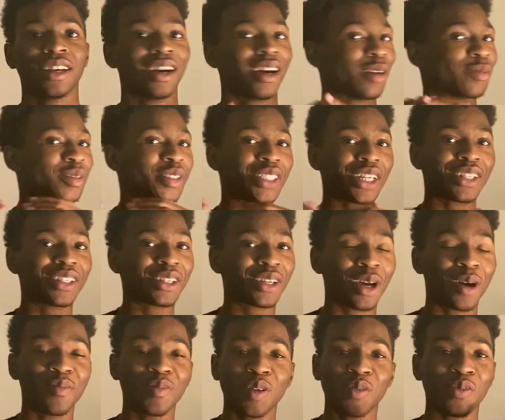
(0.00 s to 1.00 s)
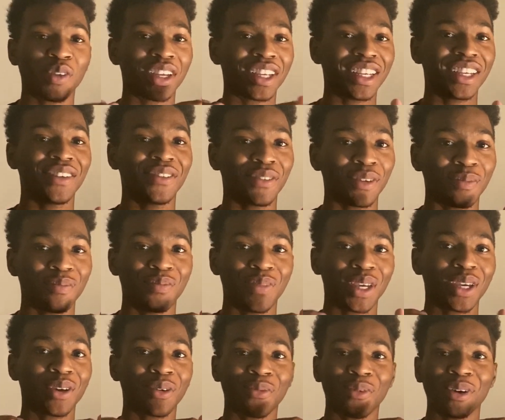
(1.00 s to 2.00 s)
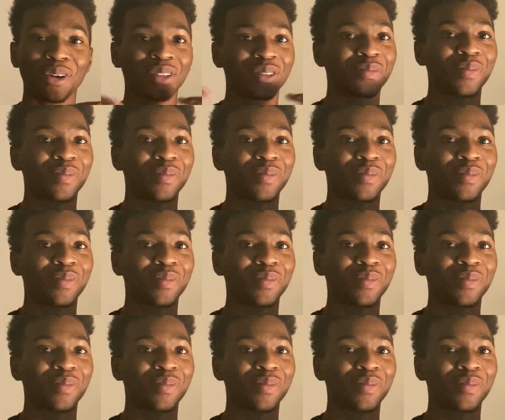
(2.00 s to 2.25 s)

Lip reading: I'm trying to come up with even bigger words,